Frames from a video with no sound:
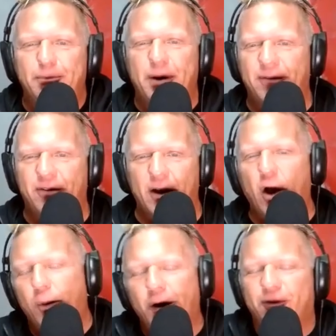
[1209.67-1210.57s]
but it's like,
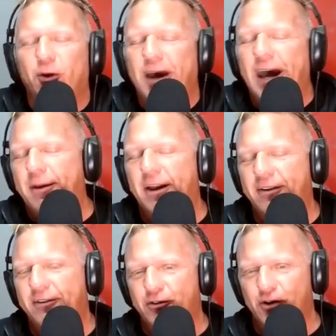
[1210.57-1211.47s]
oh well, it's okay because
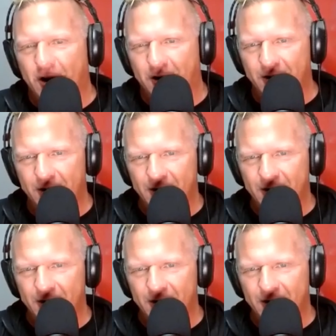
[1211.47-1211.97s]
he's a drunk.